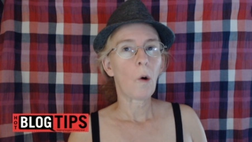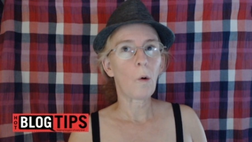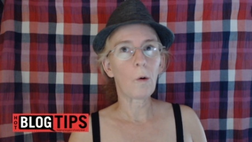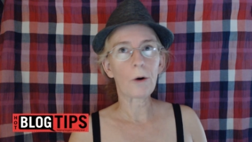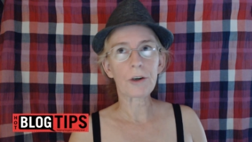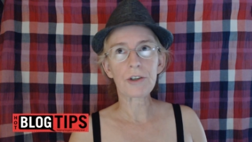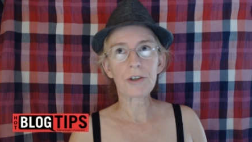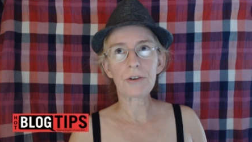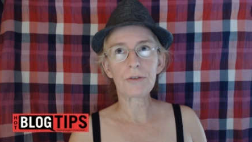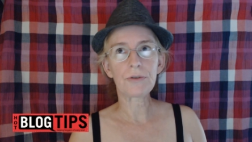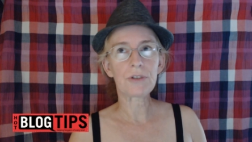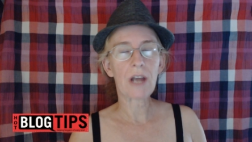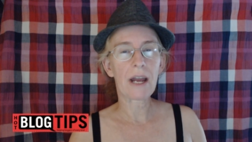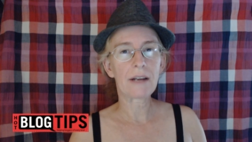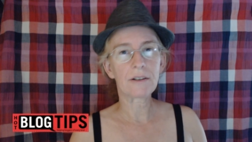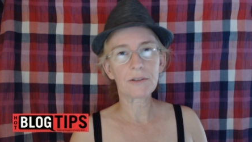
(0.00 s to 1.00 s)
or certain
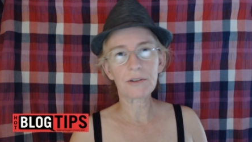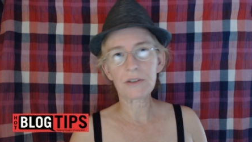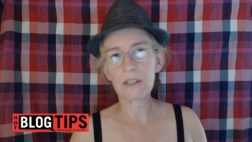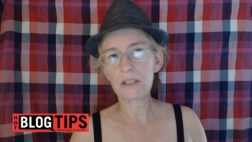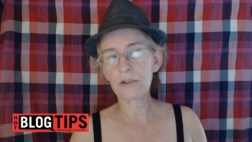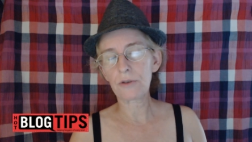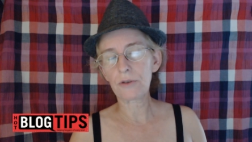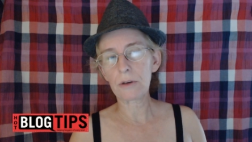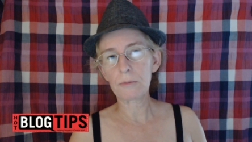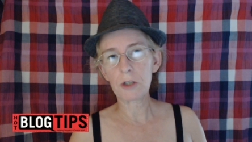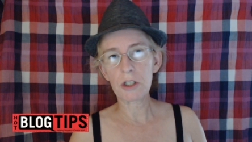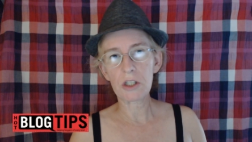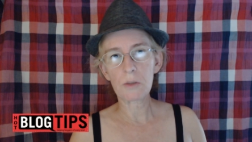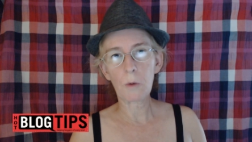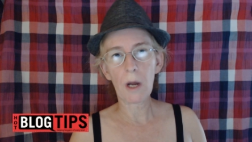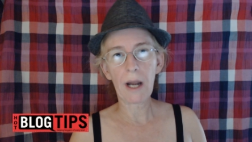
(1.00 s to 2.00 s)
titles,
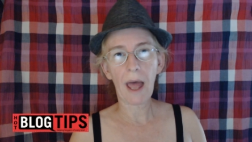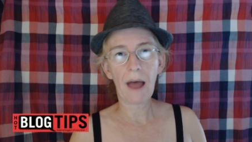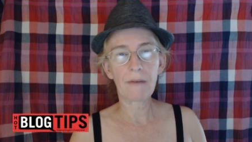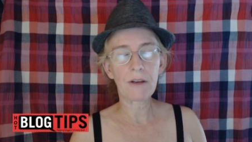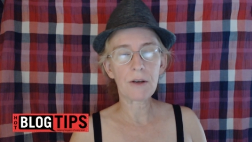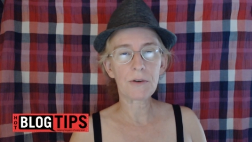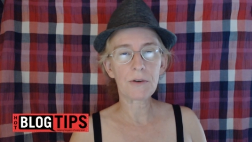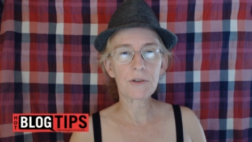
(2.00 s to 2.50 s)
descriptions, what have you,